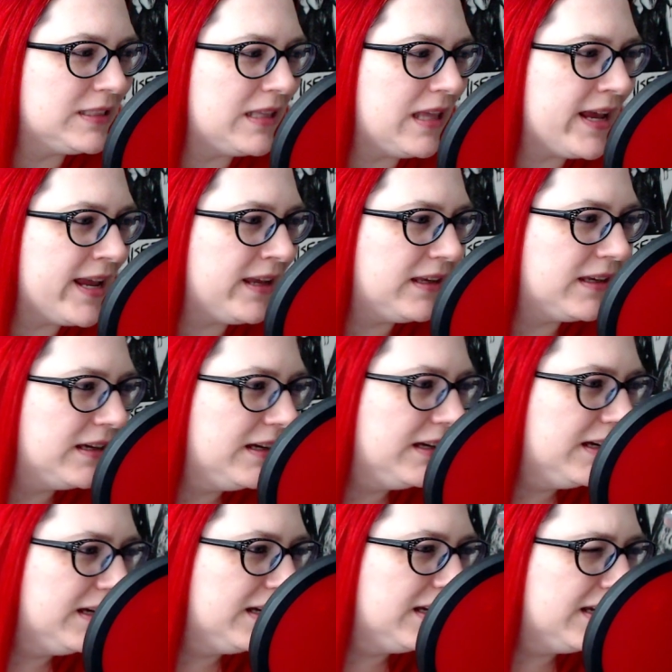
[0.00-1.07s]
like.
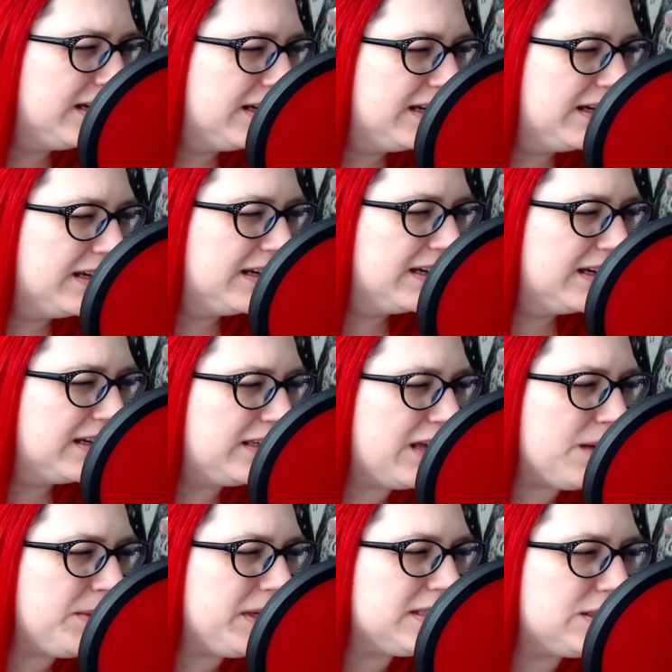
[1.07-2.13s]

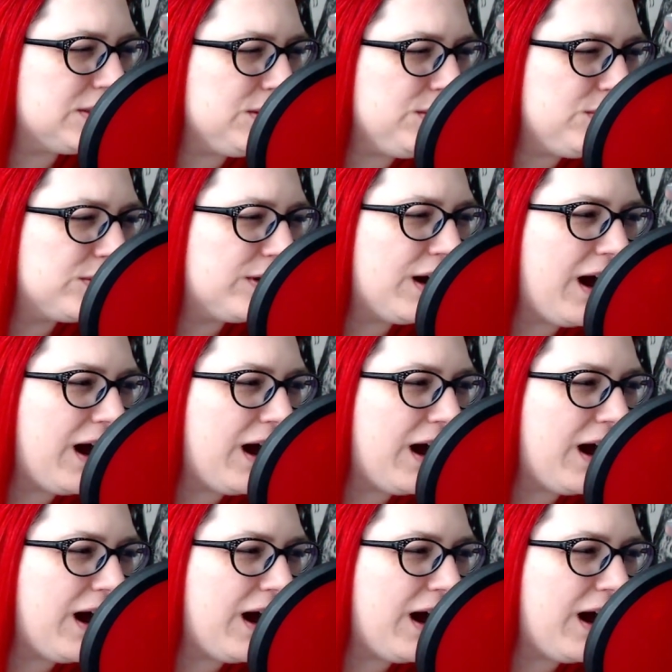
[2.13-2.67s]
Coming soon,